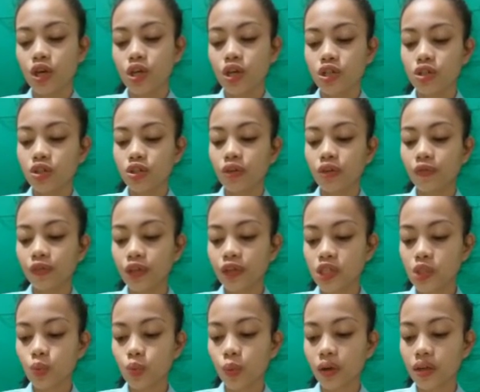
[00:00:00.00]
So the
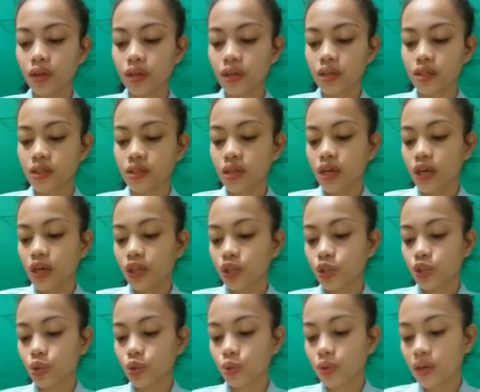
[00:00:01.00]
first one is
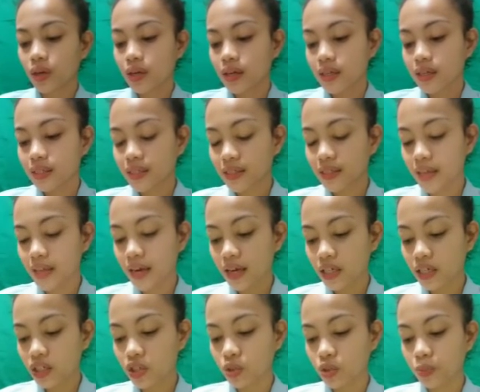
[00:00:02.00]
to
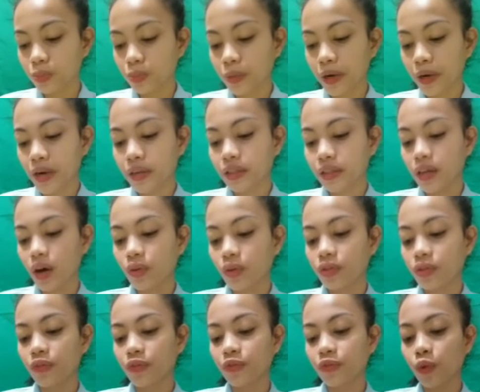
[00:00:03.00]
seeks to break
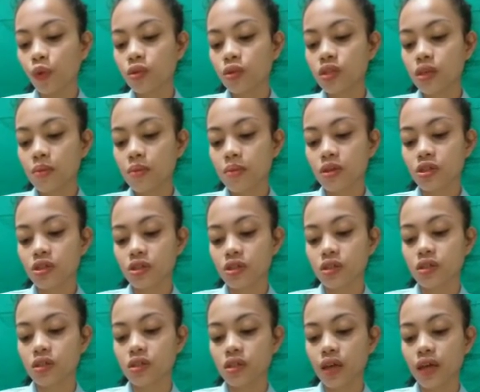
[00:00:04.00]
down the false
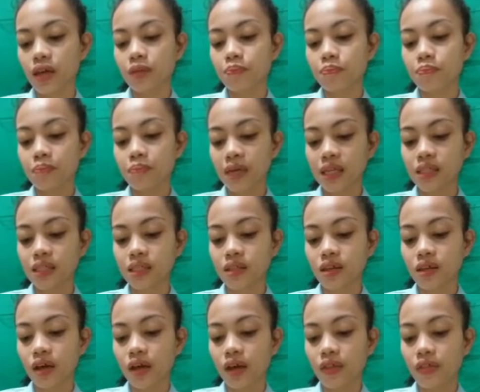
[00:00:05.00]
images and
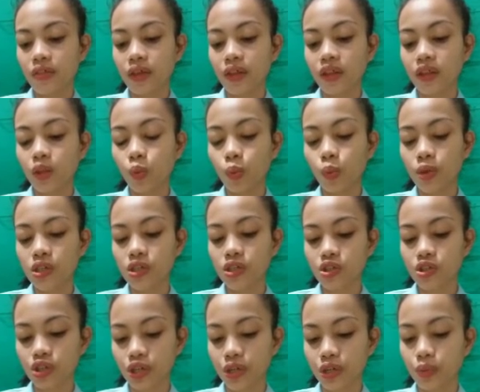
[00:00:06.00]
myths that the
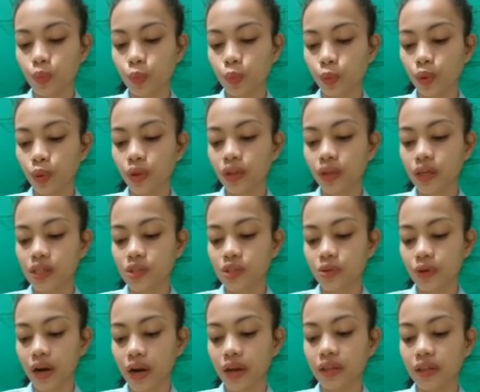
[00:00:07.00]
Western world has
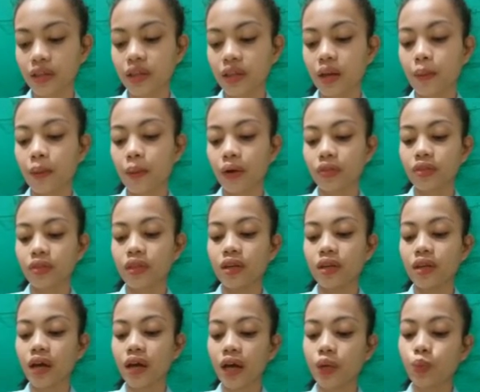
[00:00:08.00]
created about the
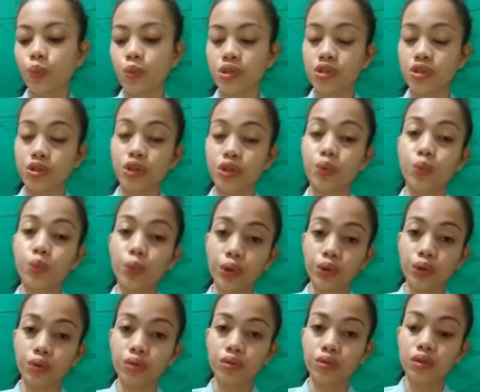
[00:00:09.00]
non-Western
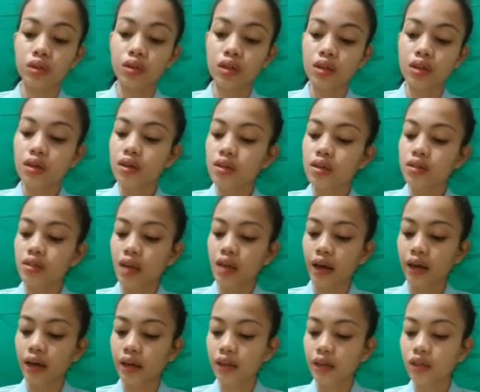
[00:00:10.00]
world.
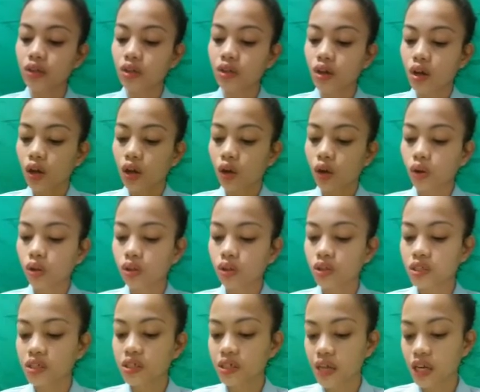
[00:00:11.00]
Second,
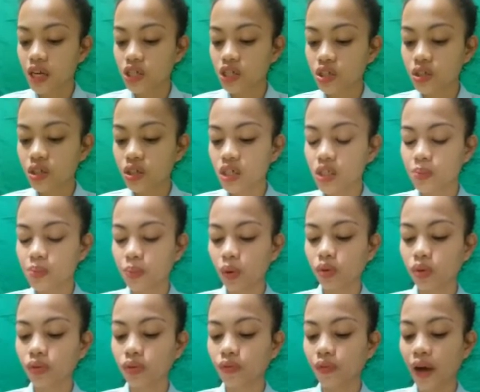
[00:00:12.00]
colonization is
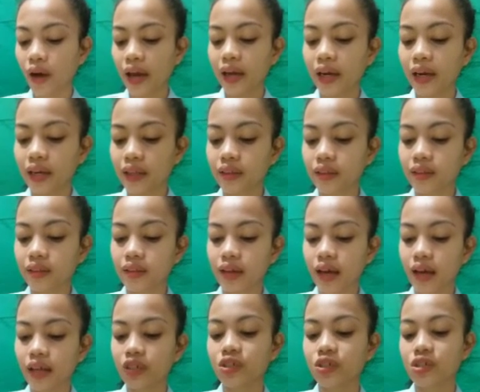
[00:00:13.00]
both violent
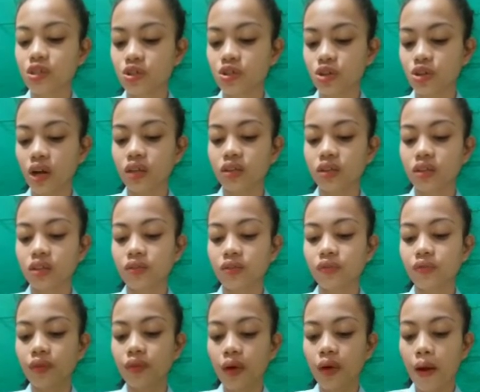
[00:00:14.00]
and
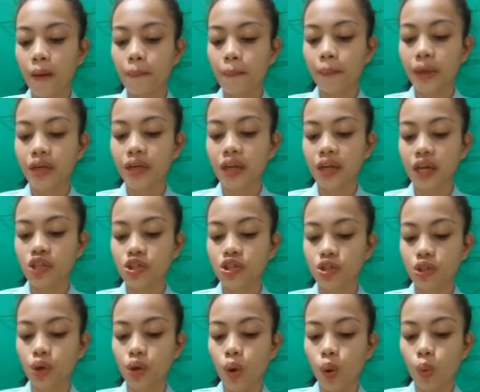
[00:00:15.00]
destructive by
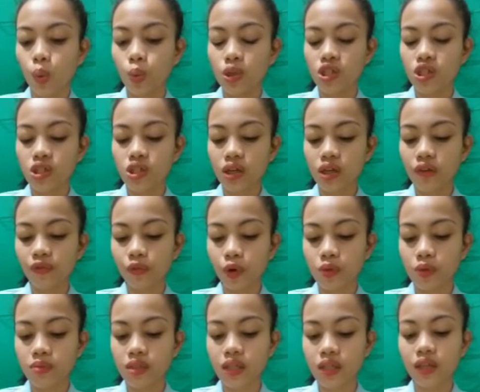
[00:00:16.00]
nature, which
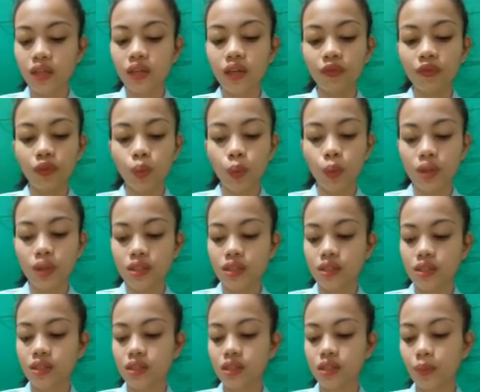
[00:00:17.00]
informs and
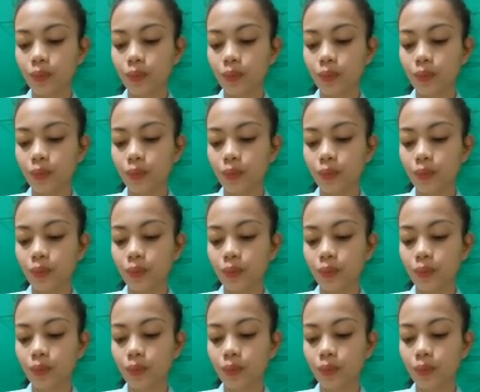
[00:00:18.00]
influences the